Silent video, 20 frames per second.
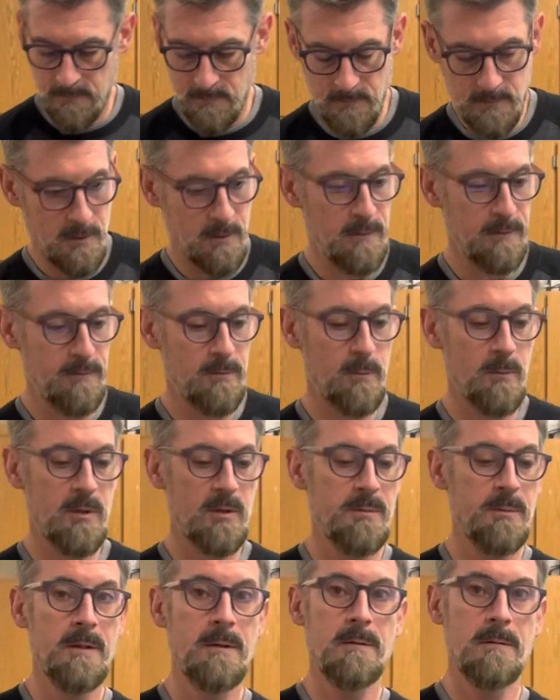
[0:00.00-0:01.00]
you don't have to
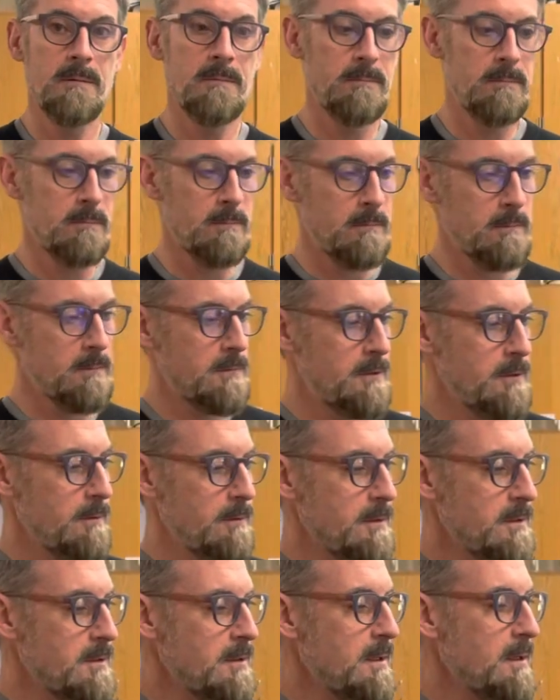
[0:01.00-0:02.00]
watch me do
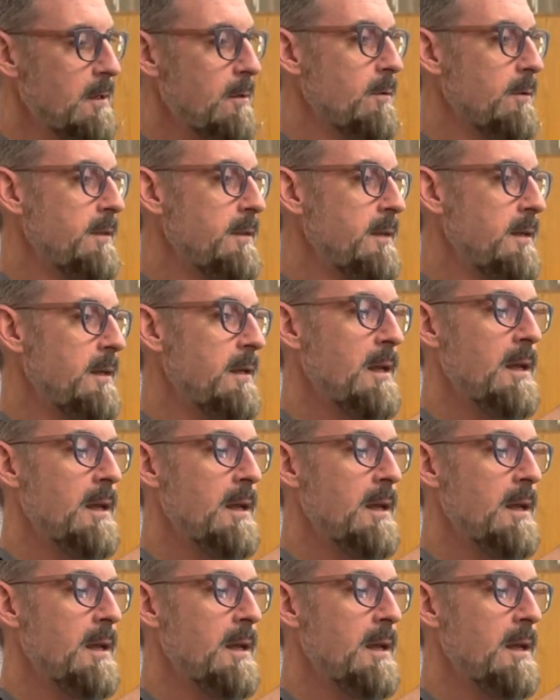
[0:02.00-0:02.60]
this whole thing.